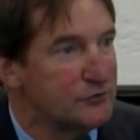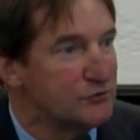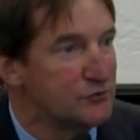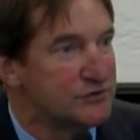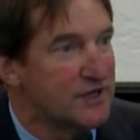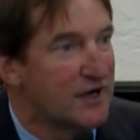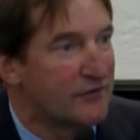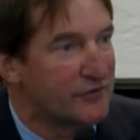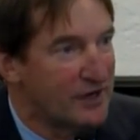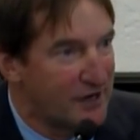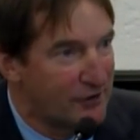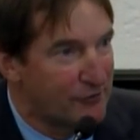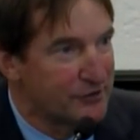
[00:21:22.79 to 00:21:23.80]
you would dial the
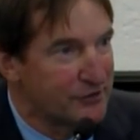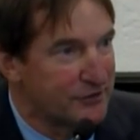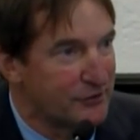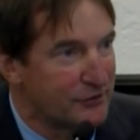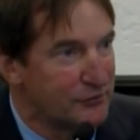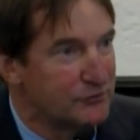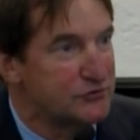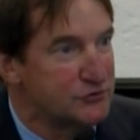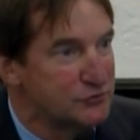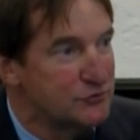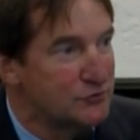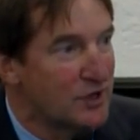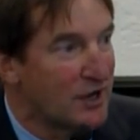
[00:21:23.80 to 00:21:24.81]
area code
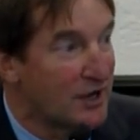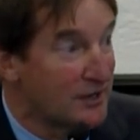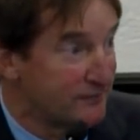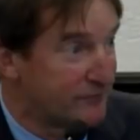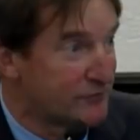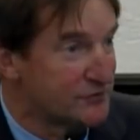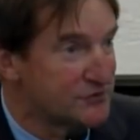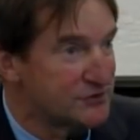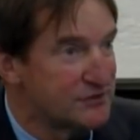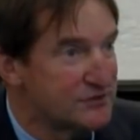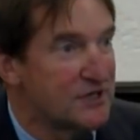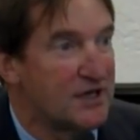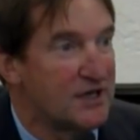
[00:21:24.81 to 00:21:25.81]
229, for
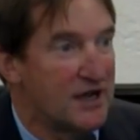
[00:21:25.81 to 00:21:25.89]
instance,